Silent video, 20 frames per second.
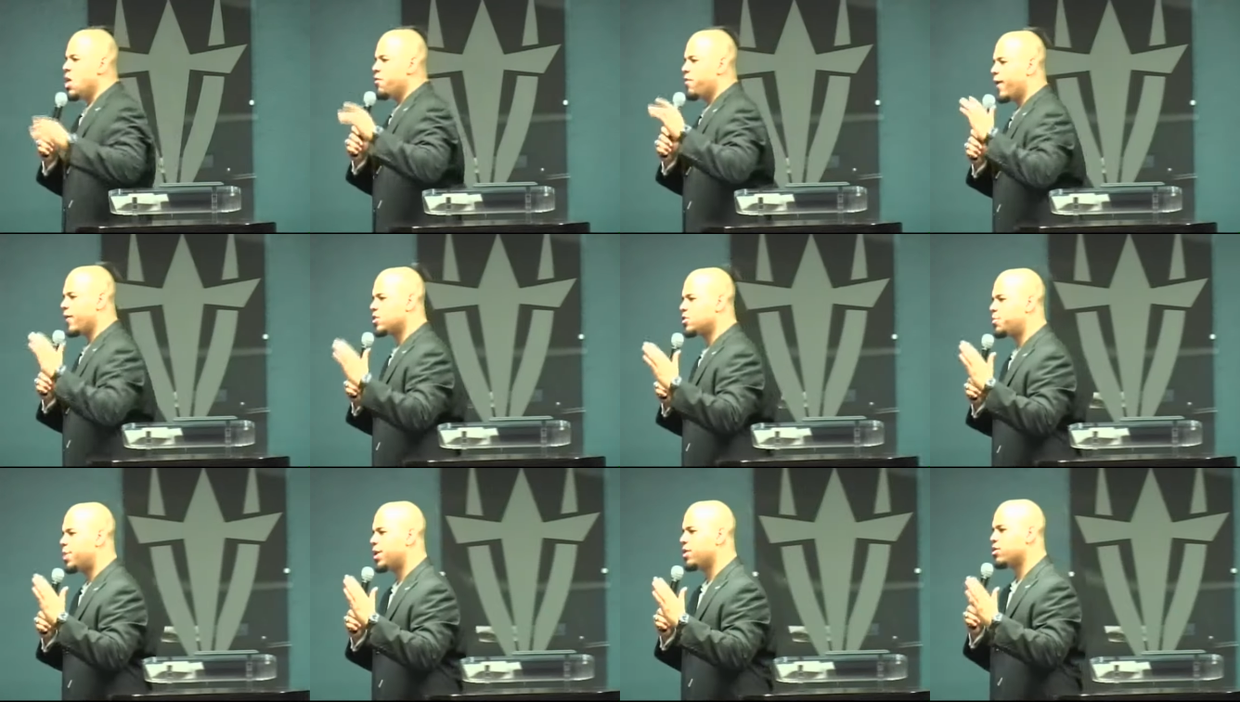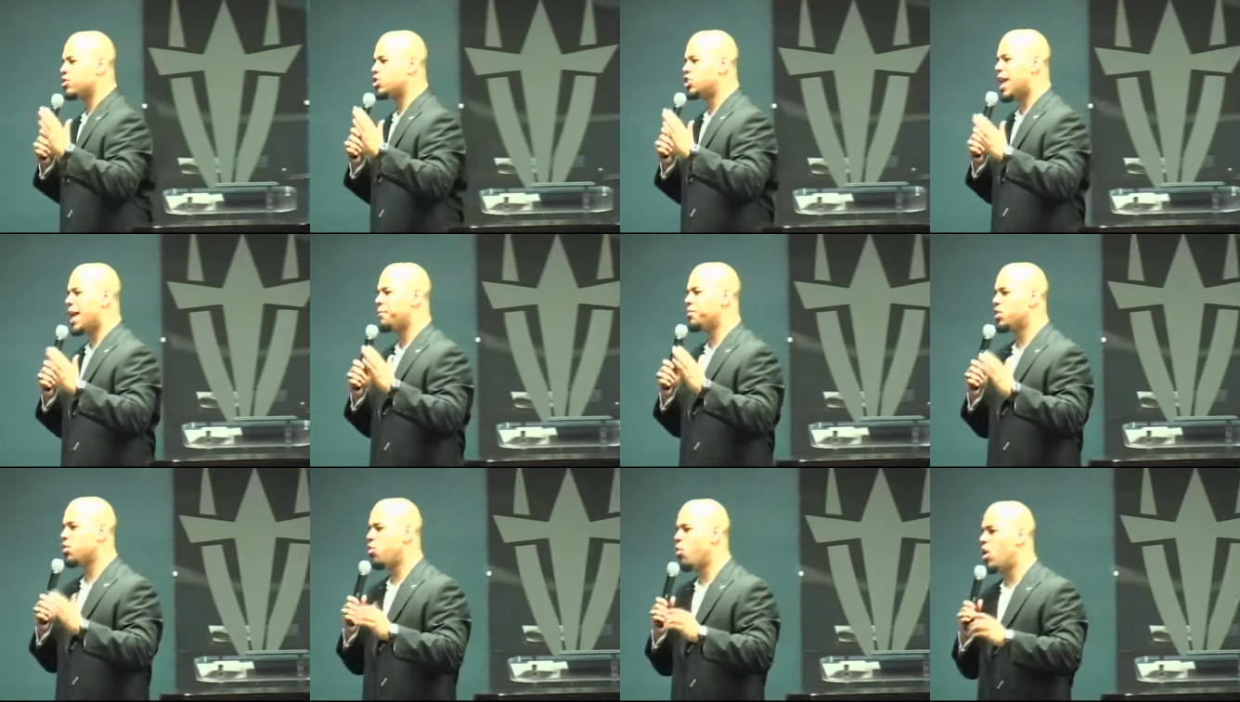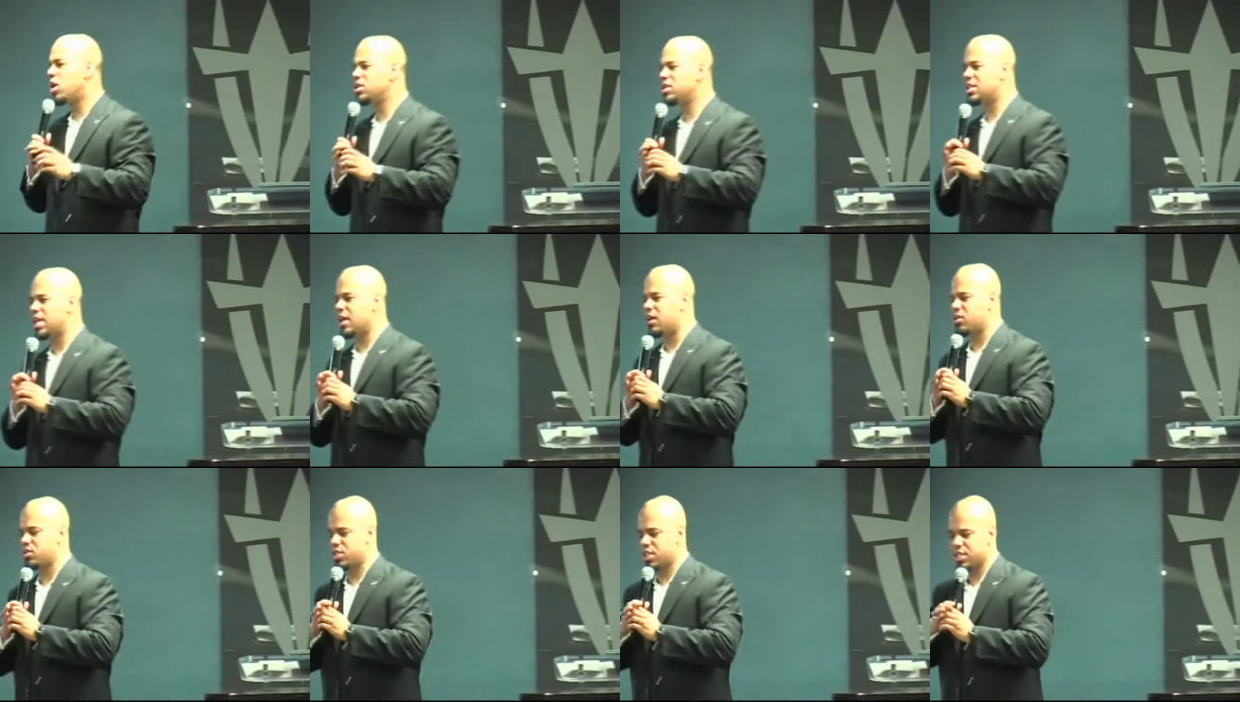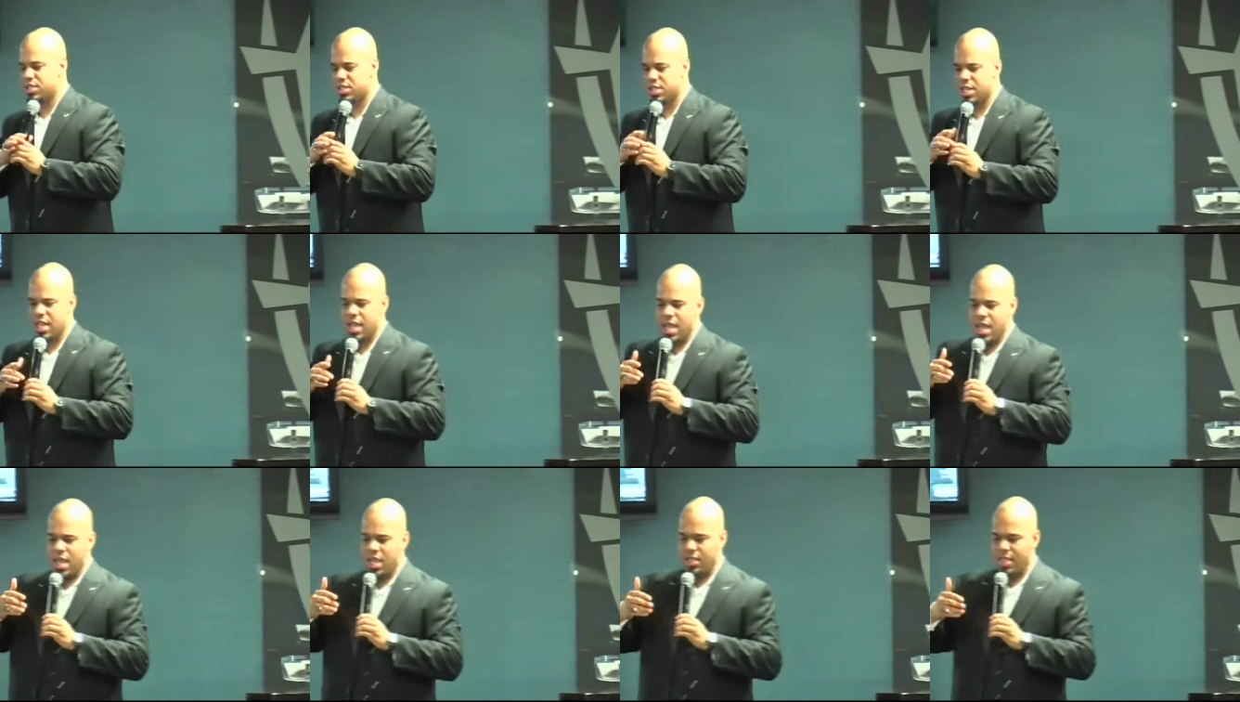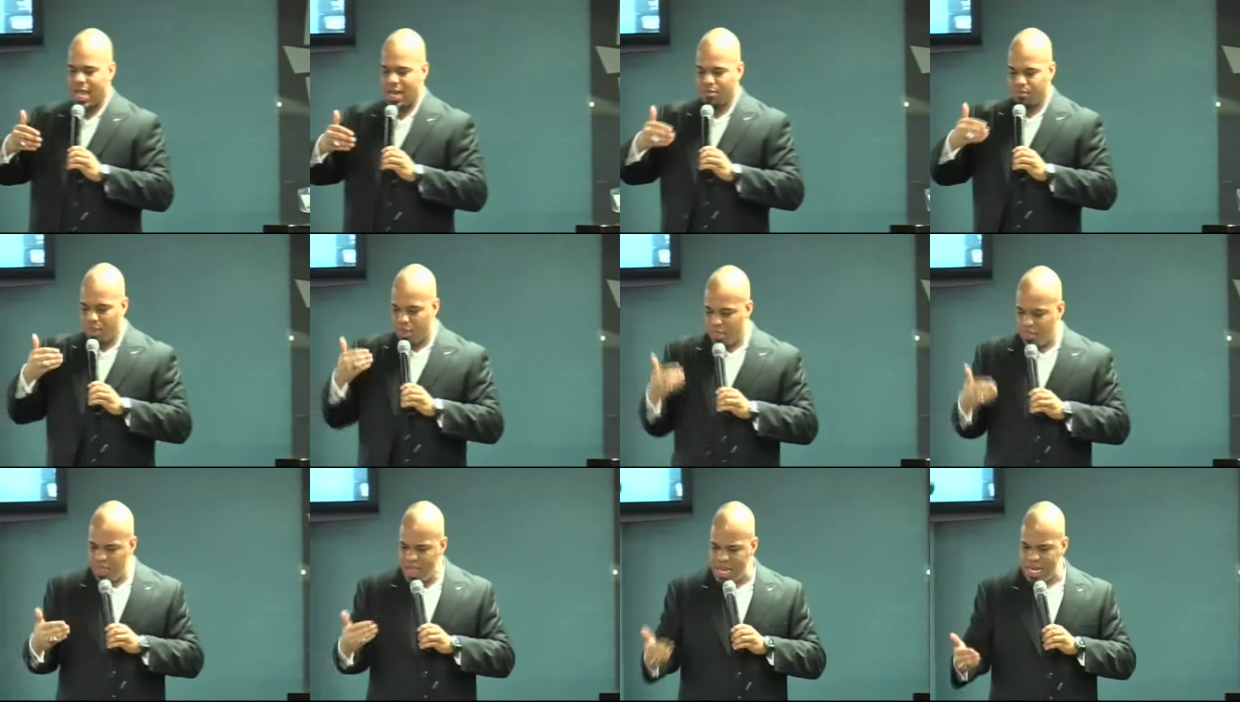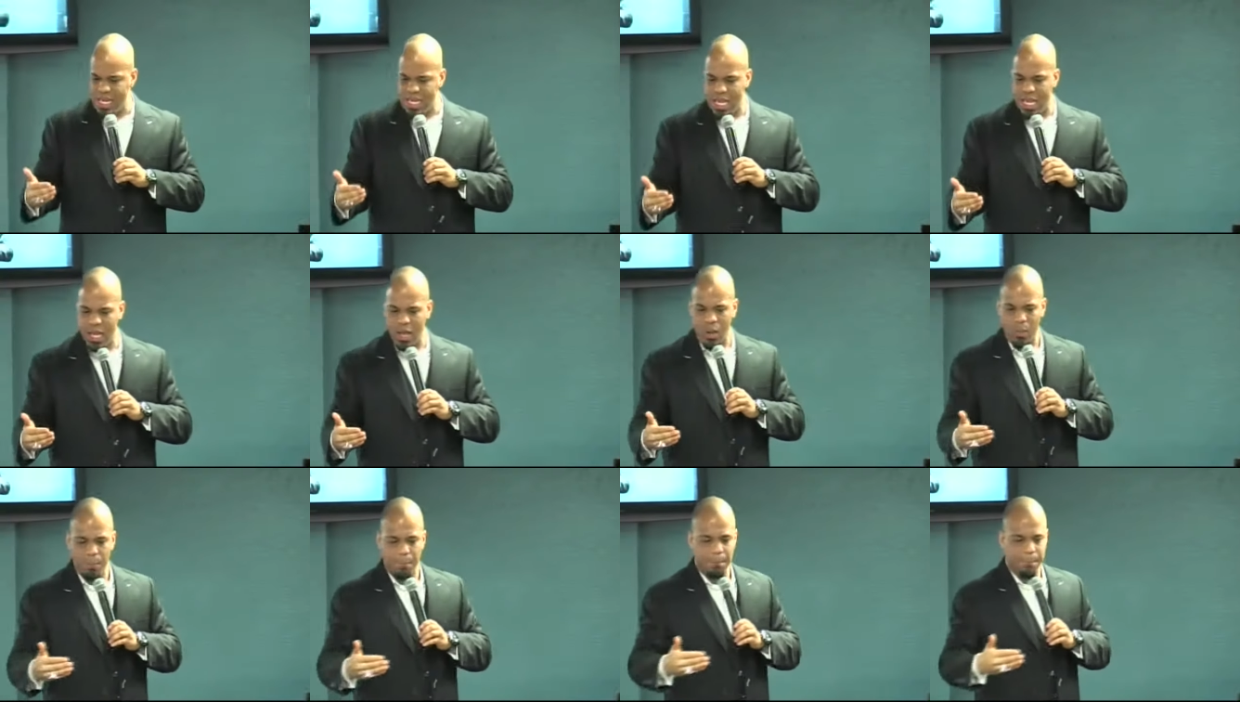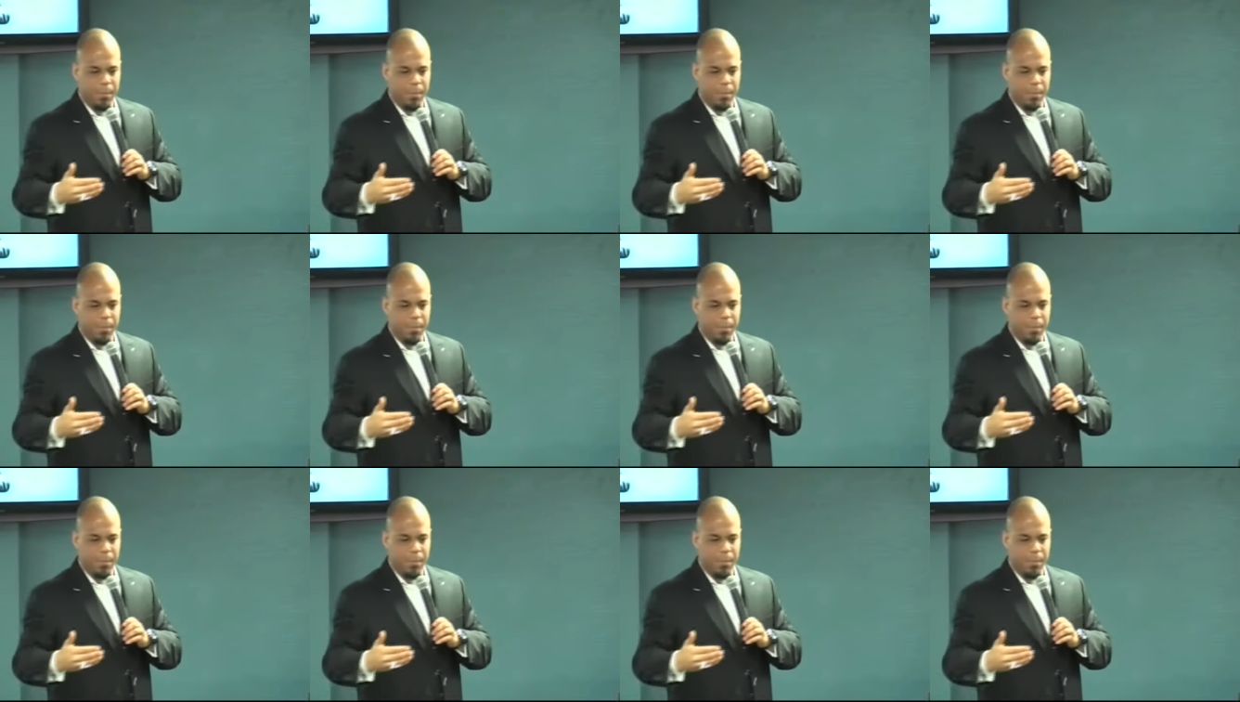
First Peter chapter 1 tells us that Bithynia